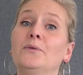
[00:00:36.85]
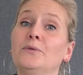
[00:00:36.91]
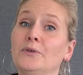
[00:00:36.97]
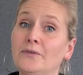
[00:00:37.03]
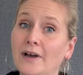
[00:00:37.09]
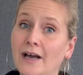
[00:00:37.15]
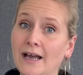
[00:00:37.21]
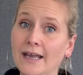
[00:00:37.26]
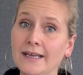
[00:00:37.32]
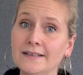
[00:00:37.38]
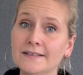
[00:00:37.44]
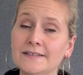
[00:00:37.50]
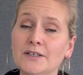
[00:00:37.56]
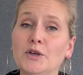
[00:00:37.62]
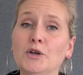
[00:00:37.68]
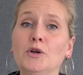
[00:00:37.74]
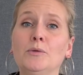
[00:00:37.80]

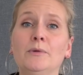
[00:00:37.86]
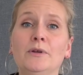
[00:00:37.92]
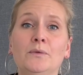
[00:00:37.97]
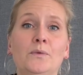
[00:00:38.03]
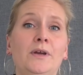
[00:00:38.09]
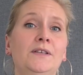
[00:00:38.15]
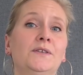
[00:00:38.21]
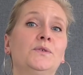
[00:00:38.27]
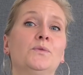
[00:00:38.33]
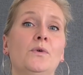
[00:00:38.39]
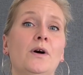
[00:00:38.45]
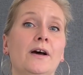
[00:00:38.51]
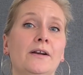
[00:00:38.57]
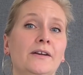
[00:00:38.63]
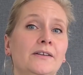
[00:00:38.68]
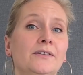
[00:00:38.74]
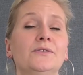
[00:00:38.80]
revised Urban
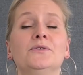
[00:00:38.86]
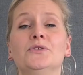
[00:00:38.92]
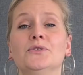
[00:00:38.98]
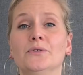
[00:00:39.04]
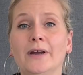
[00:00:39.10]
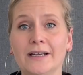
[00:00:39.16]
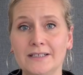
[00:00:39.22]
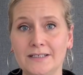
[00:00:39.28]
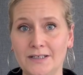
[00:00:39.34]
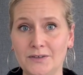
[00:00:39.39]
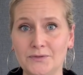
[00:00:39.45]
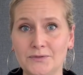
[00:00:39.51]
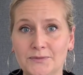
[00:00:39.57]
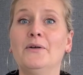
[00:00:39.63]
Wastewater Directive.